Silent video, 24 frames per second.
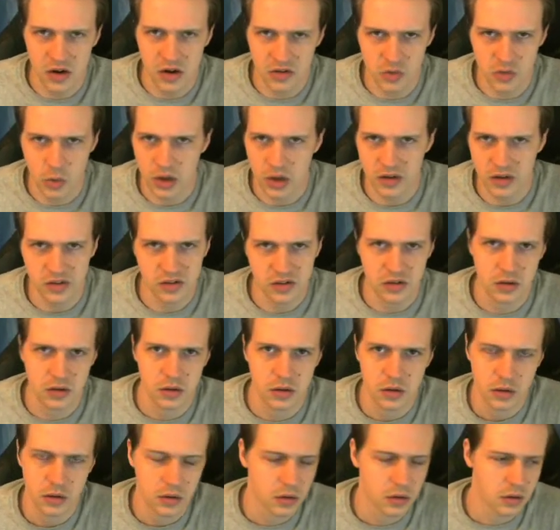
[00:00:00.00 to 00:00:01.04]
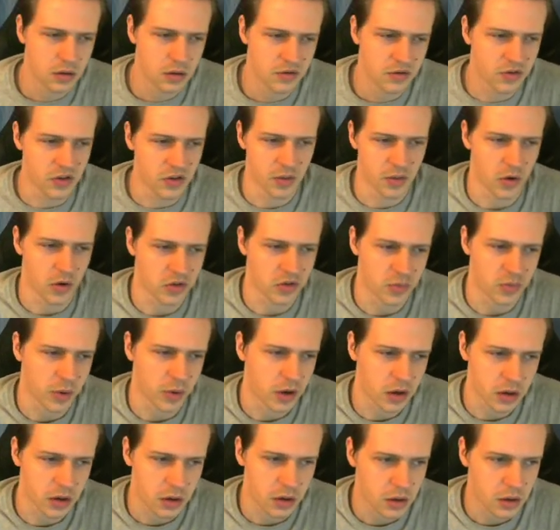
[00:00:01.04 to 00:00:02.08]
to us for the most
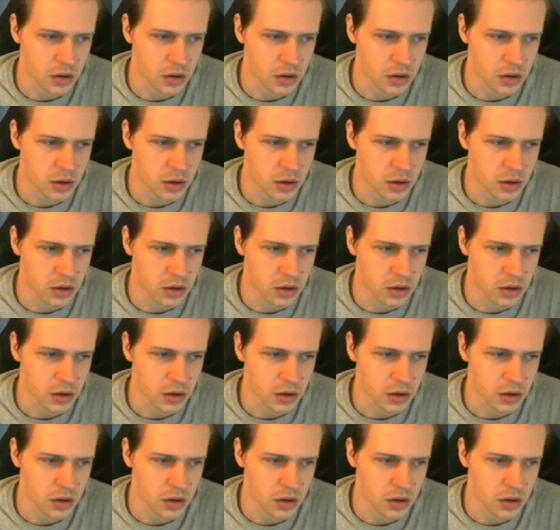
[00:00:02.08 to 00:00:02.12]
part,